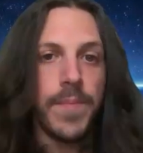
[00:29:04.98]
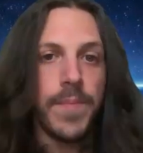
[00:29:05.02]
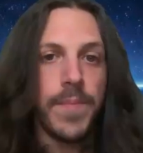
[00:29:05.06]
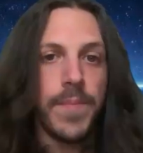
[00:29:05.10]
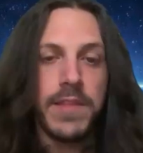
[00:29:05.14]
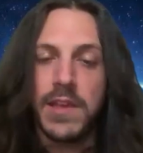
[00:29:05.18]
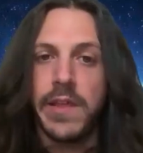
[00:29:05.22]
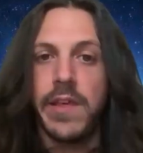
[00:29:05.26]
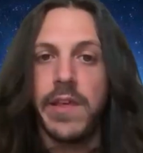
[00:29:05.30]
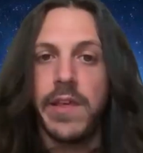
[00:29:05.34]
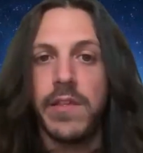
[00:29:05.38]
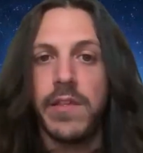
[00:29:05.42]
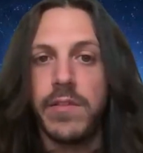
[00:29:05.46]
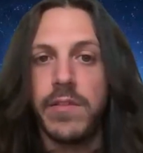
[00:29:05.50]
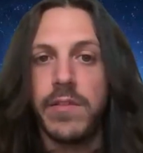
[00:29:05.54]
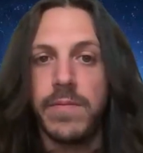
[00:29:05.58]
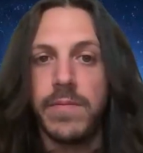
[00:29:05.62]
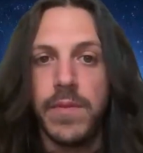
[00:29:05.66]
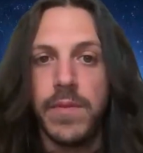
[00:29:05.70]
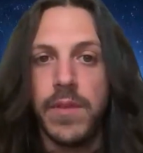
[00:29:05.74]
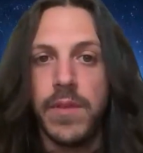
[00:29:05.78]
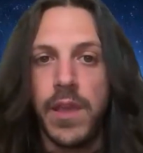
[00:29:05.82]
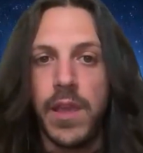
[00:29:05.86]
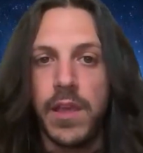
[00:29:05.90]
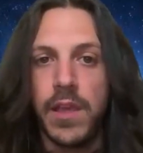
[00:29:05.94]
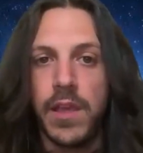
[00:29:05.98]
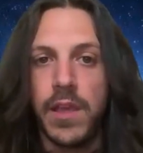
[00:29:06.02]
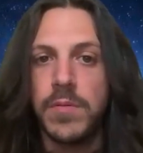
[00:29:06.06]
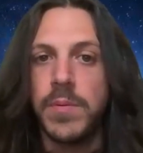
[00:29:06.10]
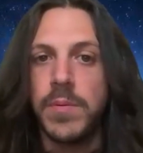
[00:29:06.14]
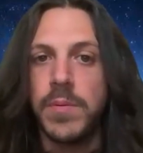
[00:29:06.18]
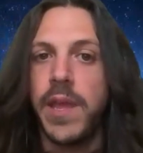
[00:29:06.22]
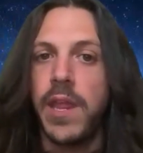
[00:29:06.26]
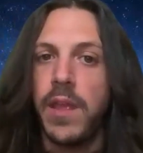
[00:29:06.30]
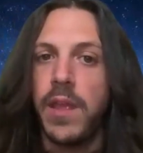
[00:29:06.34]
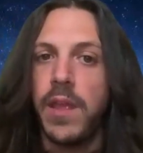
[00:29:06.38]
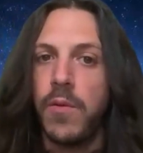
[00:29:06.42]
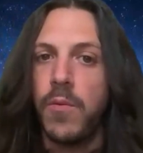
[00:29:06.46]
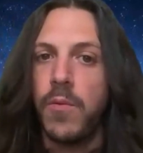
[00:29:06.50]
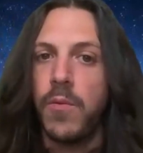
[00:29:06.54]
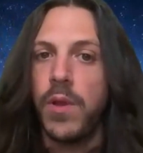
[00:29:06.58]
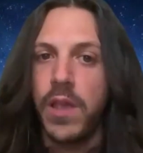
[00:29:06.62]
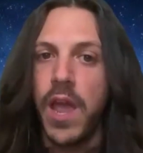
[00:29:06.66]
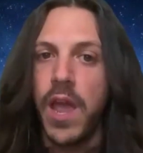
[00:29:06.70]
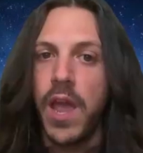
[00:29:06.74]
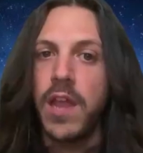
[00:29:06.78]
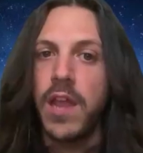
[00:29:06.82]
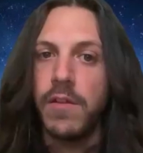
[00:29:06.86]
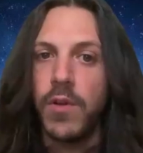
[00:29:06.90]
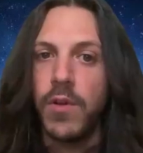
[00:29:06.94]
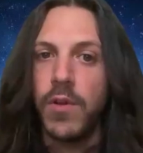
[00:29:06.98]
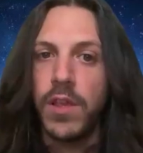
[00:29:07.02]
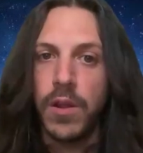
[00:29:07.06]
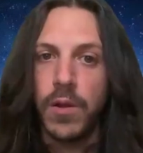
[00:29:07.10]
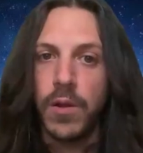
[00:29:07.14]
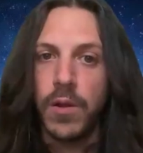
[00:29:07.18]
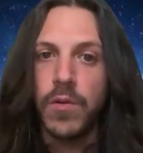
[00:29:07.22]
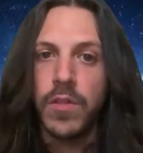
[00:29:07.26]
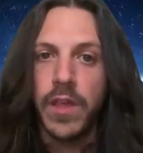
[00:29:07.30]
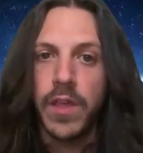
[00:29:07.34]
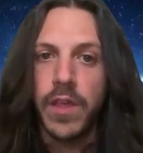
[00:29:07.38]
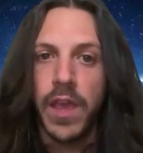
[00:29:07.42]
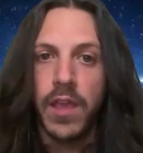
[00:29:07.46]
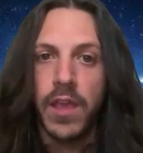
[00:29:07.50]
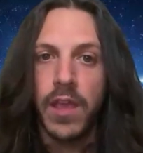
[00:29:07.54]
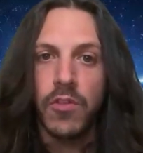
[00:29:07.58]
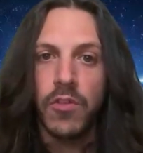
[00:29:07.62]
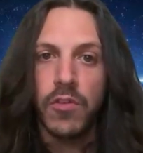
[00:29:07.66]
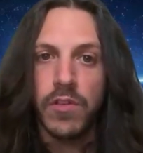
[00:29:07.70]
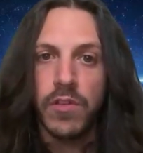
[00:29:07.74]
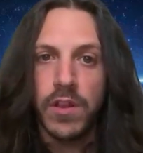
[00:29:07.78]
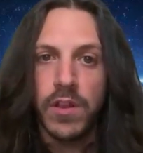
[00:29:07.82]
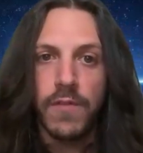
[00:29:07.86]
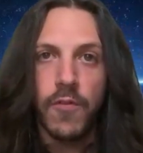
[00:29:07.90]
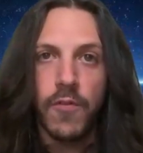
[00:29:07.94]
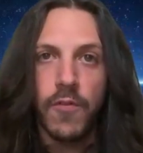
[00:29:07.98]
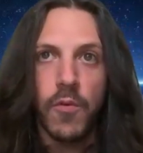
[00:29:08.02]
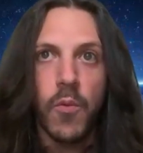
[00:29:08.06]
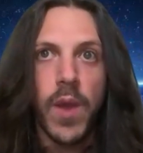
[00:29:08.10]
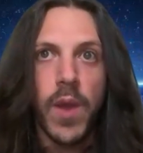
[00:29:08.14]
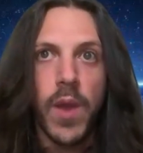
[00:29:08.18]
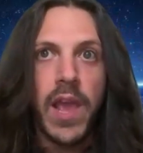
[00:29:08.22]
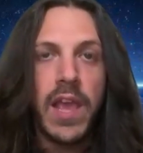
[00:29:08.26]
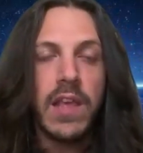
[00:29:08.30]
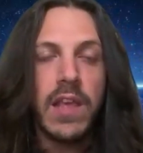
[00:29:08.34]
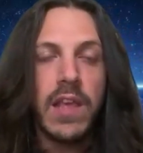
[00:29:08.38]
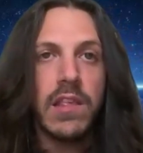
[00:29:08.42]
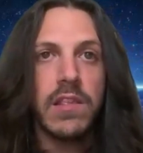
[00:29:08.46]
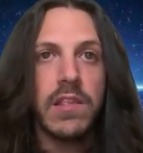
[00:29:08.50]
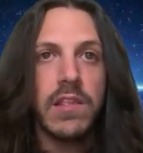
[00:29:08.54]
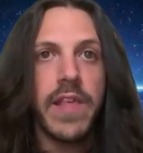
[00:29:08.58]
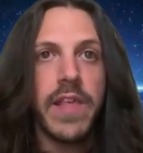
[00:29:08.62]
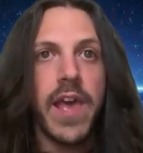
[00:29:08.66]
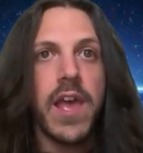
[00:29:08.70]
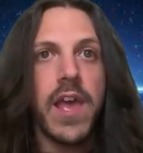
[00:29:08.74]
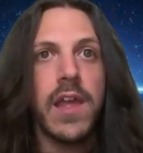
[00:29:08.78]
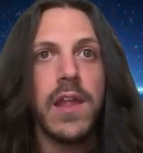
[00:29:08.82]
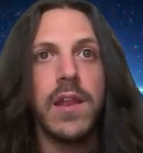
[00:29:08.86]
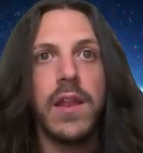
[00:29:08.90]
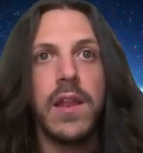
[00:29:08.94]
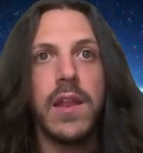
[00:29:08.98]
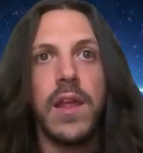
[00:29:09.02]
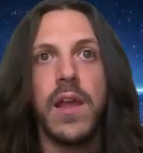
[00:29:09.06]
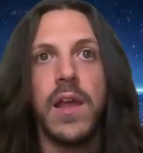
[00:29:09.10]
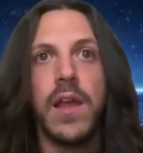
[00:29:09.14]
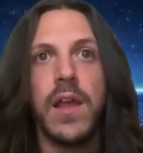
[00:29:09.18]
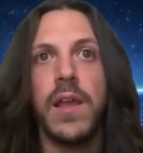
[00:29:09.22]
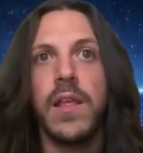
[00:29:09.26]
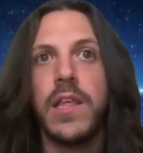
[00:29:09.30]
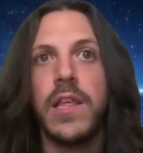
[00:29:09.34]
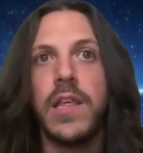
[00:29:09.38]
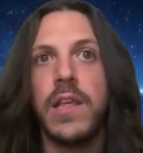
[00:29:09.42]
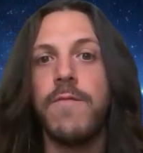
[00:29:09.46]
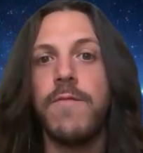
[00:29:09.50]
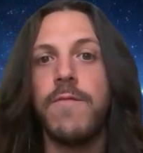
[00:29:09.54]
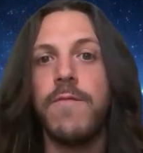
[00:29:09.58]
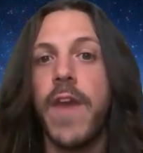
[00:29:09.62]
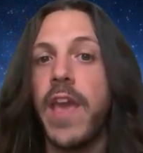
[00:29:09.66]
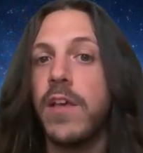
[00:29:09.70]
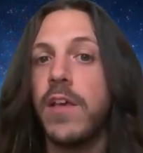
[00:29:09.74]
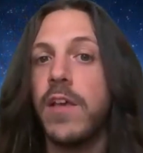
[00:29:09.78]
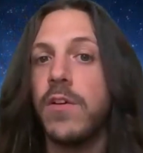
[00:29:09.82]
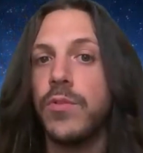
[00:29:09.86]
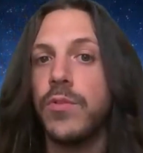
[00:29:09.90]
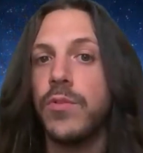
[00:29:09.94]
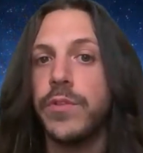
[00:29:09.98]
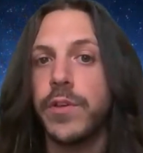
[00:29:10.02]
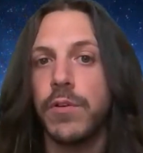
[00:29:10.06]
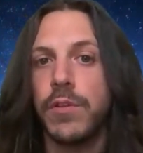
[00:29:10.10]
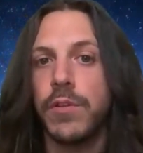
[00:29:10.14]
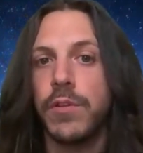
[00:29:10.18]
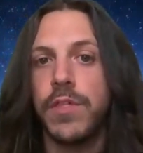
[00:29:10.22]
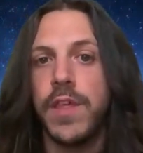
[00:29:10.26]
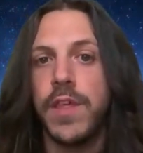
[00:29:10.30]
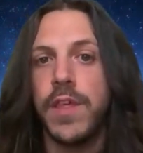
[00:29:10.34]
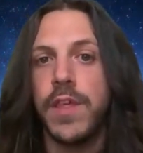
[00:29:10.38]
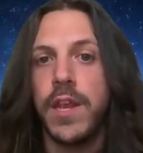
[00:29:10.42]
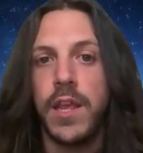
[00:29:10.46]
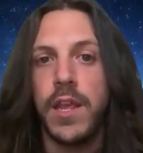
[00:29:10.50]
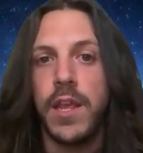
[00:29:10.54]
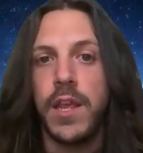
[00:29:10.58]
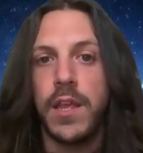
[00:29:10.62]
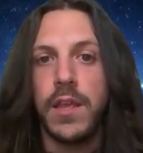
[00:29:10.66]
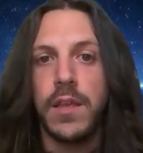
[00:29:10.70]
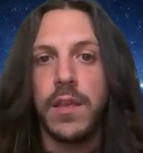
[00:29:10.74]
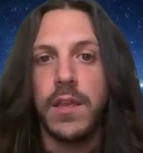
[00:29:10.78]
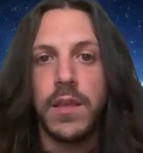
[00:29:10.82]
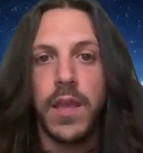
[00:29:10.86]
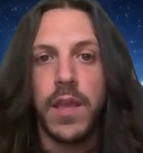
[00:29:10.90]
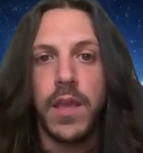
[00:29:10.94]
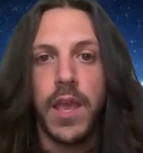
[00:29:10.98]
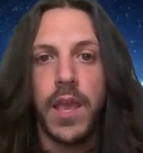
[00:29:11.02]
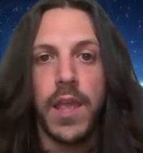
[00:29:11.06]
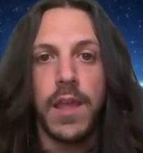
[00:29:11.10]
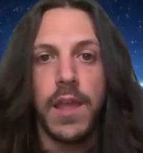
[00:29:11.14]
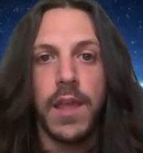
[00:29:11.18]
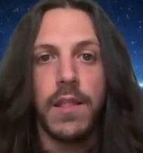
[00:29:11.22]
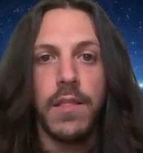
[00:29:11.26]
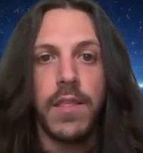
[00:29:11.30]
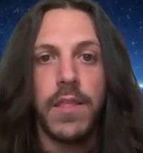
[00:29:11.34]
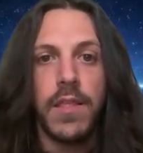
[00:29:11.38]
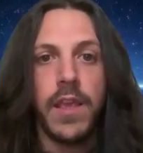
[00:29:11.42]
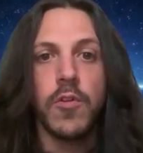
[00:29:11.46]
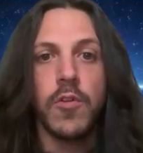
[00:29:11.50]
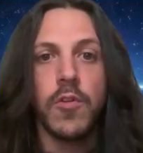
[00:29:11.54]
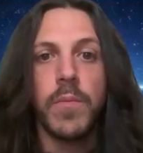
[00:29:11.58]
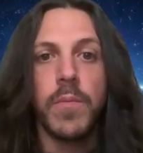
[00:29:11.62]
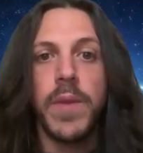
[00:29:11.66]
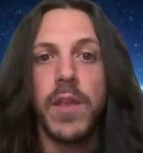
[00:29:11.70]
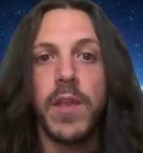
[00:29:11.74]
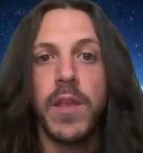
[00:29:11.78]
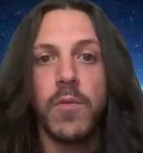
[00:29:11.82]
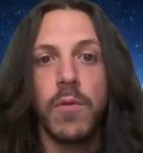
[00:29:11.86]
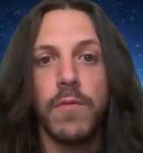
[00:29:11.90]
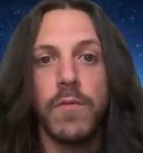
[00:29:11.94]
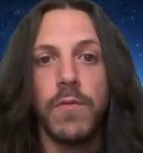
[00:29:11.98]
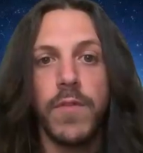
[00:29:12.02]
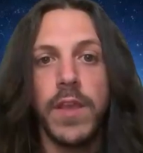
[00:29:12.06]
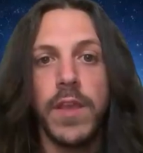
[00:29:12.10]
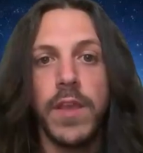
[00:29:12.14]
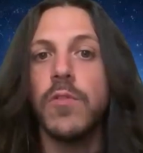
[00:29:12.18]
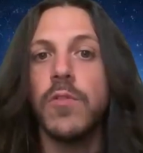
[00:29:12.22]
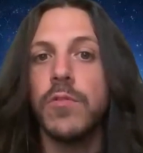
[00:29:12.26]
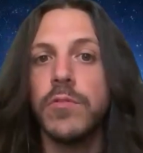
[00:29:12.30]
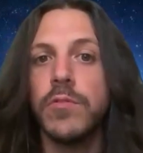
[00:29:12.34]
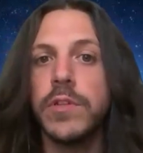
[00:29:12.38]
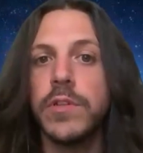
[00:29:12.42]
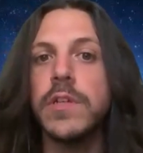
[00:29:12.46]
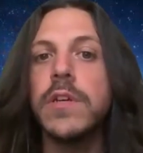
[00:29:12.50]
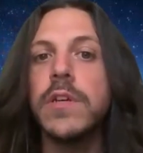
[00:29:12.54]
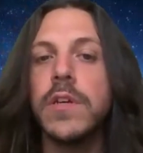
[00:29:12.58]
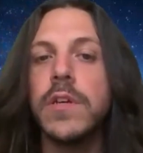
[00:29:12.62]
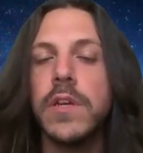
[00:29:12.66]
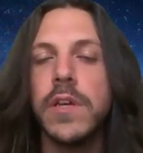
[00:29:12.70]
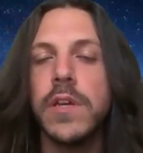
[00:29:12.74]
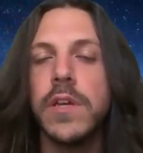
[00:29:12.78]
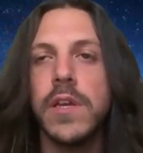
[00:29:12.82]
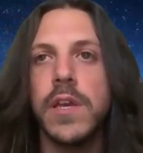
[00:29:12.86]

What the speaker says: basically is explaining what you're saying, just in different ways, that your veils are thinning and things are being revealed.